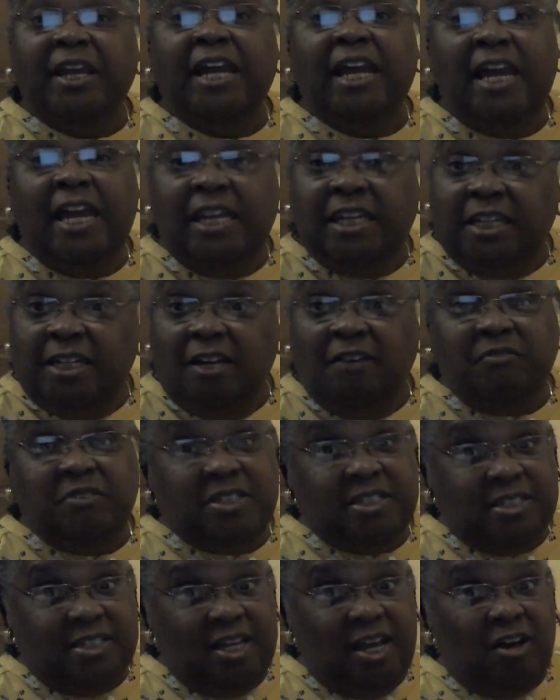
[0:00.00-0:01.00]
in and of
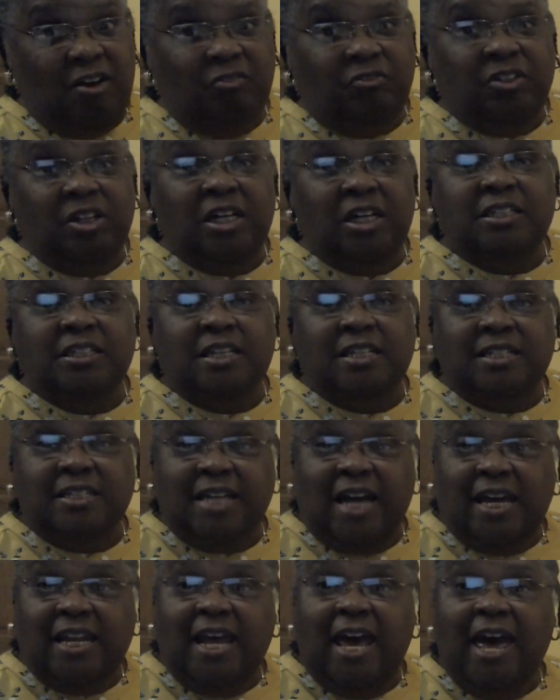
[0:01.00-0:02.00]
itself does
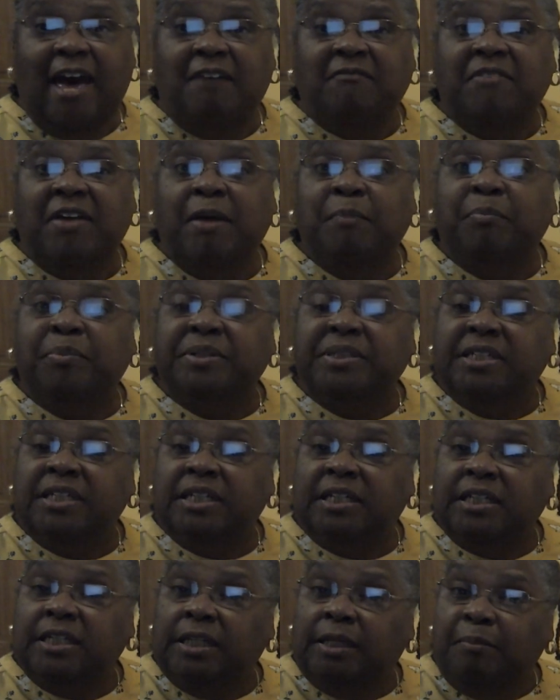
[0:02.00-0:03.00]
not have a
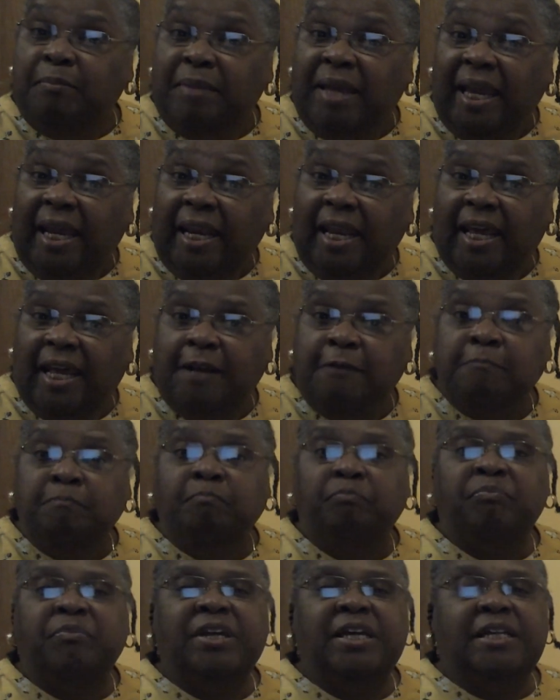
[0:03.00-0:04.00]
particular meaning,
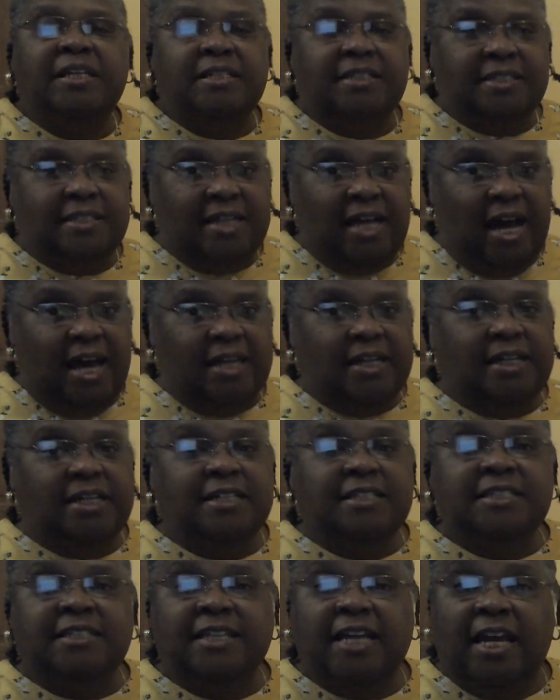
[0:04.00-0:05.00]
it is not a
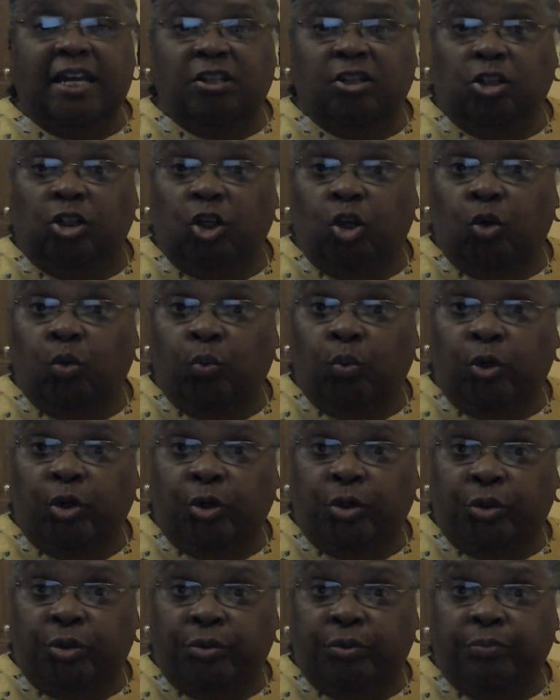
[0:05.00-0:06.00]
standalone
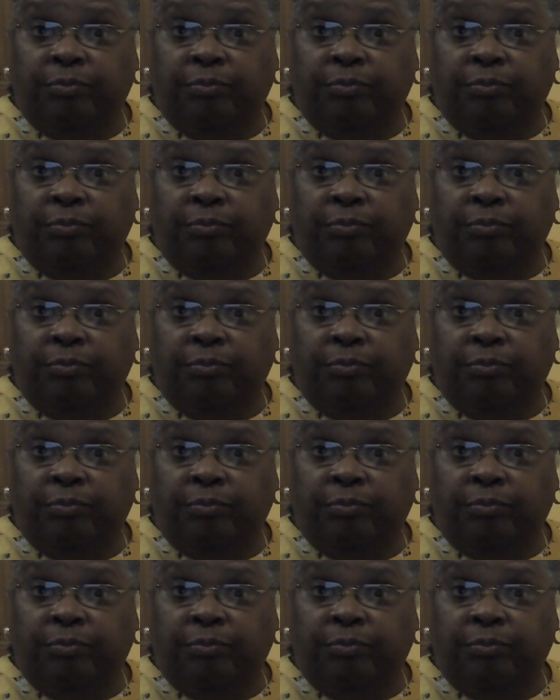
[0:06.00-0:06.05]
word.